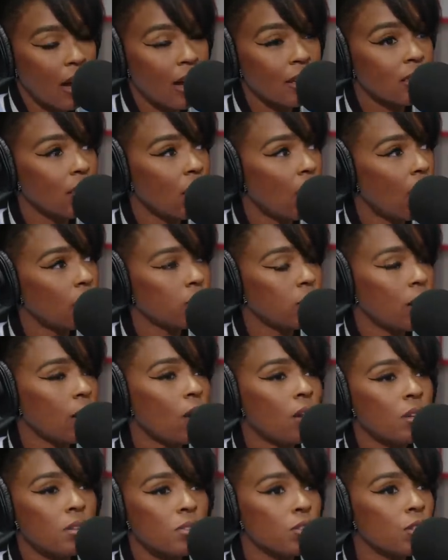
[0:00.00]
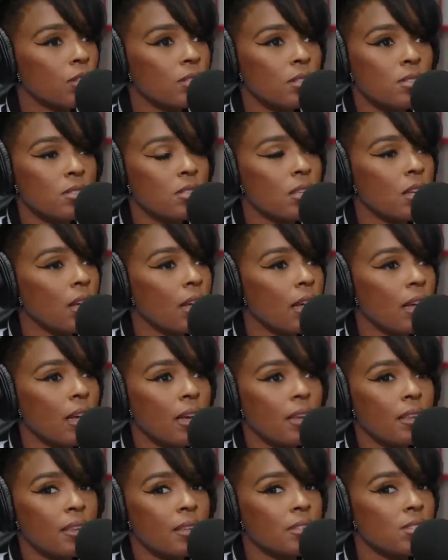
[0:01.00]
I thought I was like, oh, where do you put the,
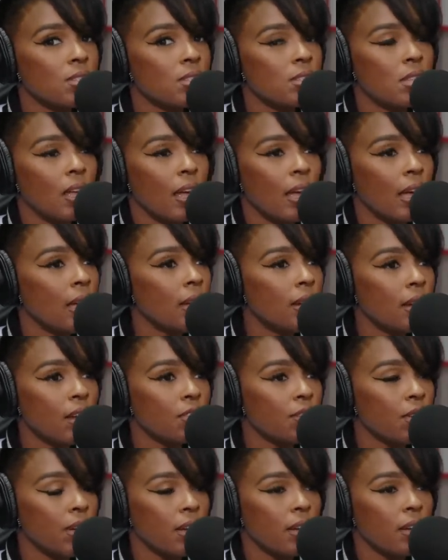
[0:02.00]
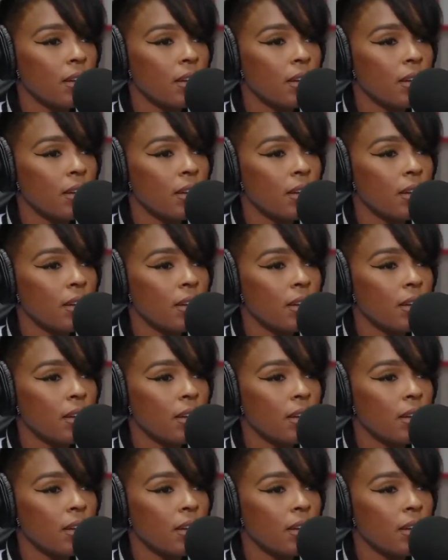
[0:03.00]
that energy to though?